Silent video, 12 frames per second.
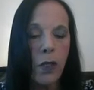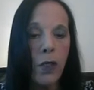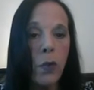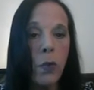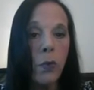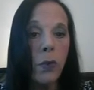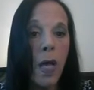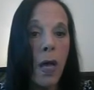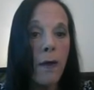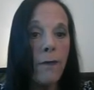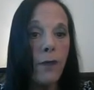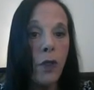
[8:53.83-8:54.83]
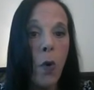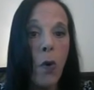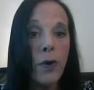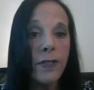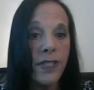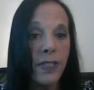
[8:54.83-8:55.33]
You love
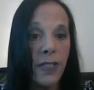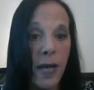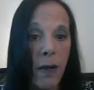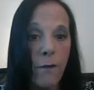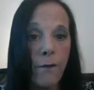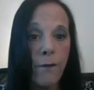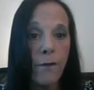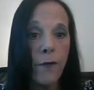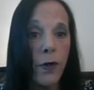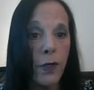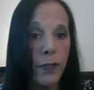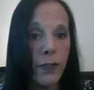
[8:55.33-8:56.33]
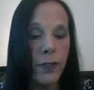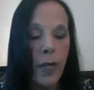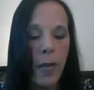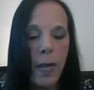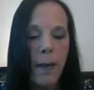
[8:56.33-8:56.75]
yourself first,